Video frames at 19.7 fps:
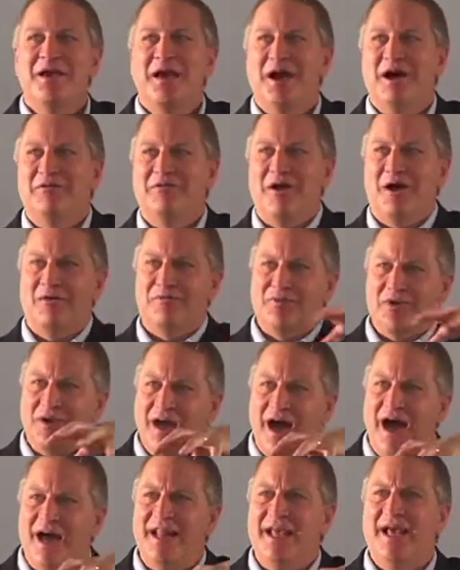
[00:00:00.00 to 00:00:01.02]
of, of the
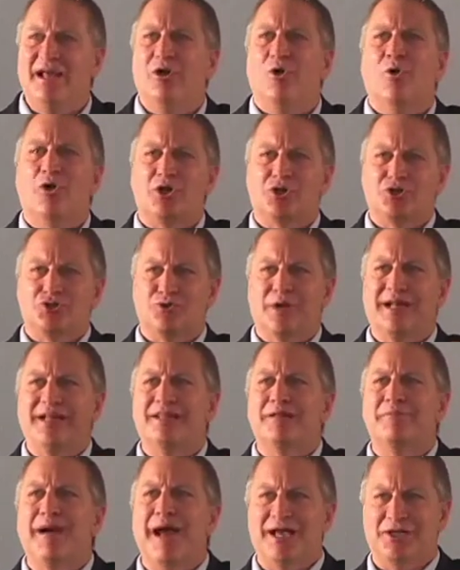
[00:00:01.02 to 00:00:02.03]
Godhead,
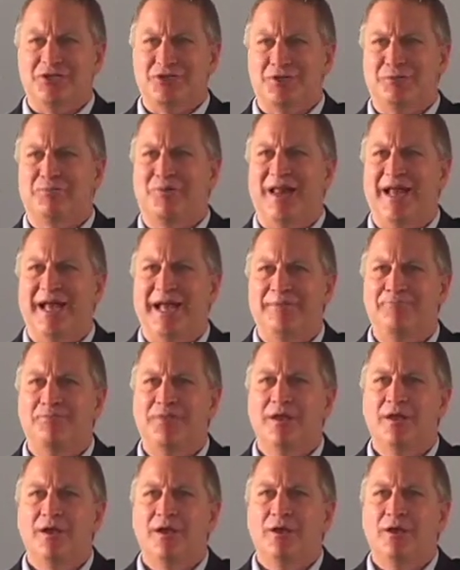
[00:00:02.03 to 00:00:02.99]
orchestrating the master plan.